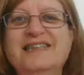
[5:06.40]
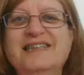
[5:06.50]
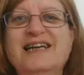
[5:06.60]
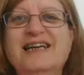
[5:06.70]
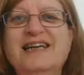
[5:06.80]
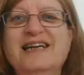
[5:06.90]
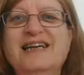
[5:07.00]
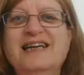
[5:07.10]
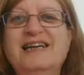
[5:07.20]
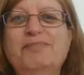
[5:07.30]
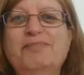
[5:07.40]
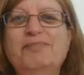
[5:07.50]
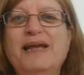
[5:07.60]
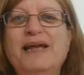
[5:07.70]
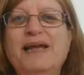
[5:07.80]
is pink
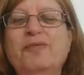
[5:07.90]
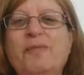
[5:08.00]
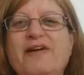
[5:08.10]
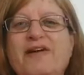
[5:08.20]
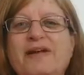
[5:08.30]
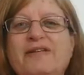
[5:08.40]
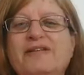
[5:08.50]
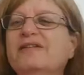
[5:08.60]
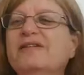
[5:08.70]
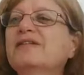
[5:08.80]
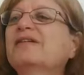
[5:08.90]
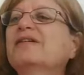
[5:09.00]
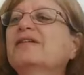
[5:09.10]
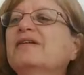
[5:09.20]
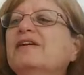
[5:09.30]
pomegranate.
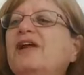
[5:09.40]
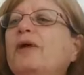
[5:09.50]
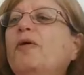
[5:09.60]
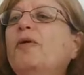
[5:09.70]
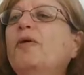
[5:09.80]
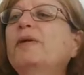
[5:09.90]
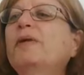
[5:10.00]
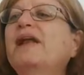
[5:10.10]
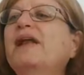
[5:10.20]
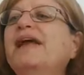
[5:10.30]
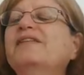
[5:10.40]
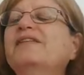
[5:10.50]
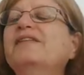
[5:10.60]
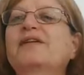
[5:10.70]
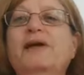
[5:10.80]
No, promenade.
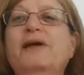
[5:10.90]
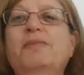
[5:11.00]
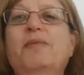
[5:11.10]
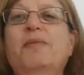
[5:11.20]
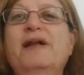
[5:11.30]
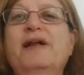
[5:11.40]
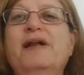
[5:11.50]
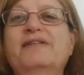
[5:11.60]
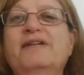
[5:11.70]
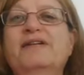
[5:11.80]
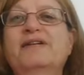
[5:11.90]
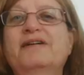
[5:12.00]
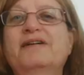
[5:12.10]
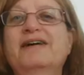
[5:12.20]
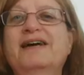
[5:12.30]
Pink promenade.
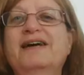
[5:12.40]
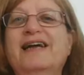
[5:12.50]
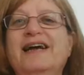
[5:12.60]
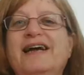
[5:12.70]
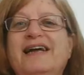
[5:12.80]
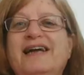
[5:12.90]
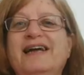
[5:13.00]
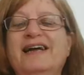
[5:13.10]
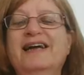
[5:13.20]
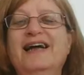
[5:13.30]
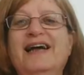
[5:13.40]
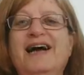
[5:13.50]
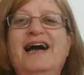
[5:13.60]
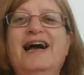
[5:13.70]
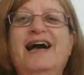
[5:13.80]
Okay.
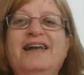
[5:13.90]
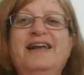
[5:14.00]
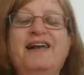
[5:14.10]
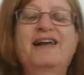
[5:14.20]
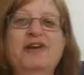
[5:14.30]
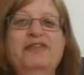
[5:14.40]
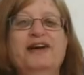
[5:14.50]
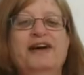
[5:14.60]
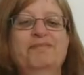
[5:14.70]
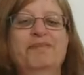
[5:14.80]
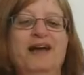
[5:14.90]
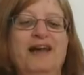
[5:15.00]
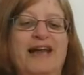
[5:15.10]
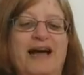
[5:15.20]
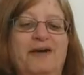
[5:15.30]
And I've got Luna.
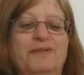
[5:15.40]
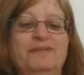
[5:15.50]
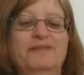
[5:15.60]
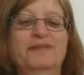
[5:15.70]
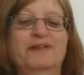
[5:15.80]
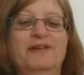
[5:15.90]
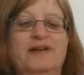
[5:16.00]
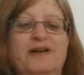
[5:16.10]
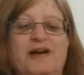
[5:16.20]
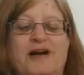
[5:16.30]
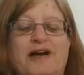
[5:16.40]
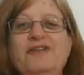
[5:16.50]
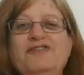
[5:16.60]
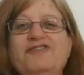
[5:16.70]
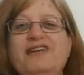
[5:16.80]
Now, I
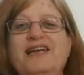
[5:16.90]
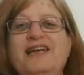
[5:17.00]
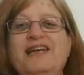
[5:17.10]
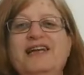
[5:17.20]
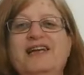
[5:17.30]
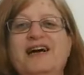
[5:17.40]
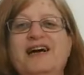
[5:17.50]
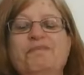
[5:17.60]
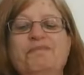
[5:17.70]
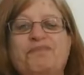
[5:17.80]
usually, um,